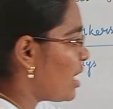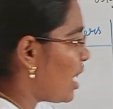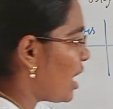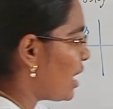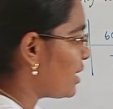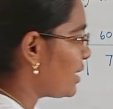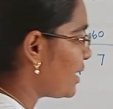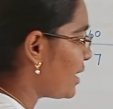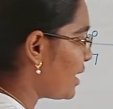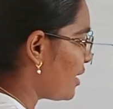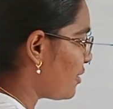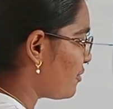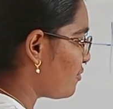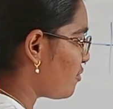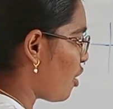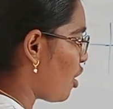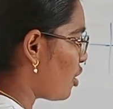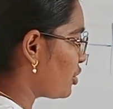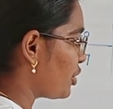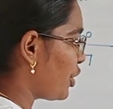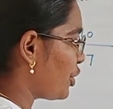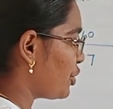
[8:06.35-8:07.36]
and here
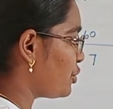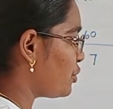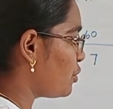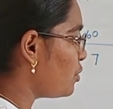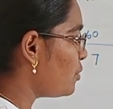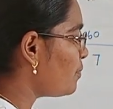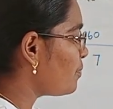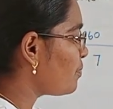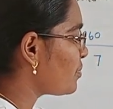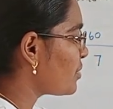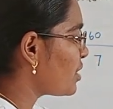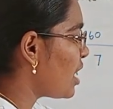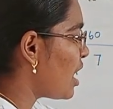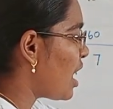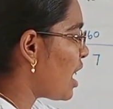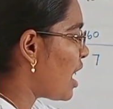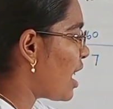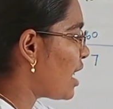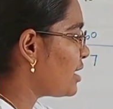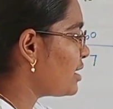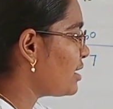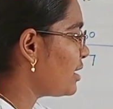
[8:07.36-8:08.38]
42
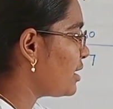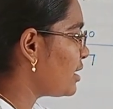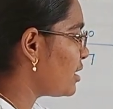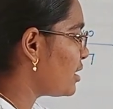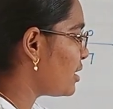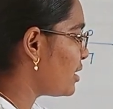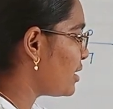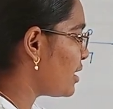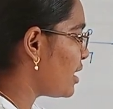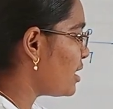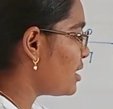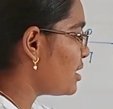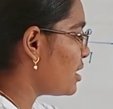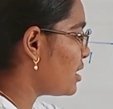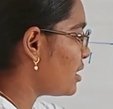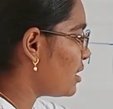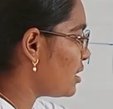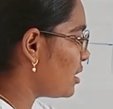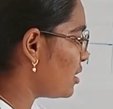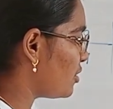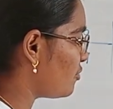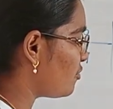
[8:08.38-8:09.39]
and
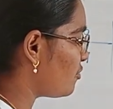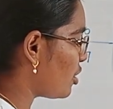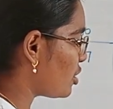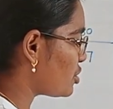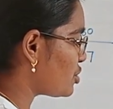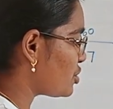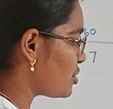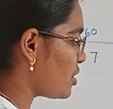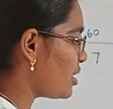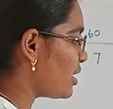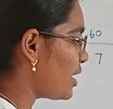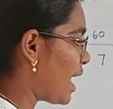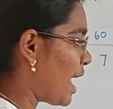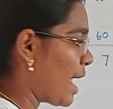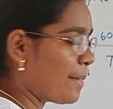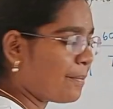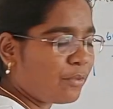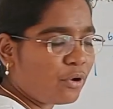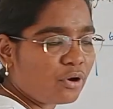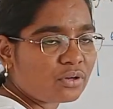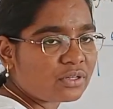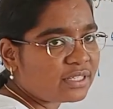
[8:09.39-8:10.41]
here for sure
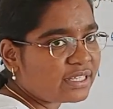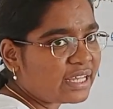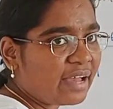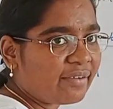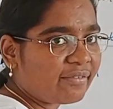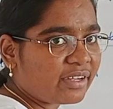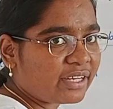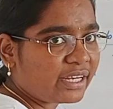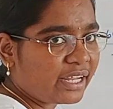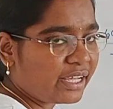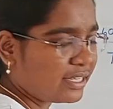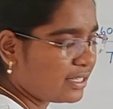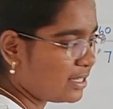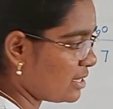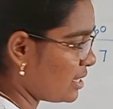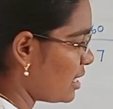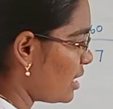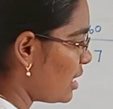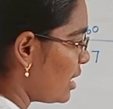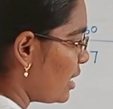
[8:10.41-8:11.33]
above 7 days.